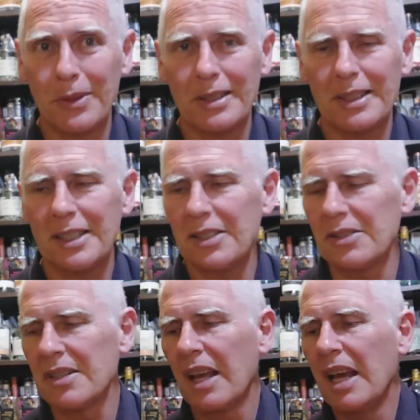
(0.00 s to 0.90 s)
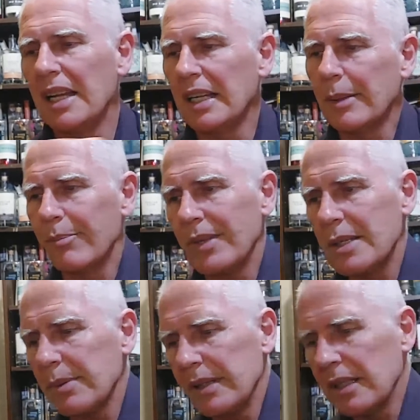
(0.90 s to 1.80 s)
run continues. Yeah,
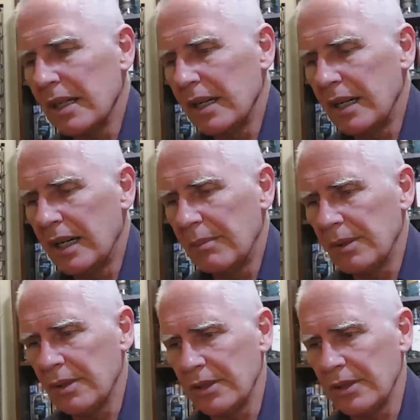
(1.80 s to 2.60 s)
next week I'm going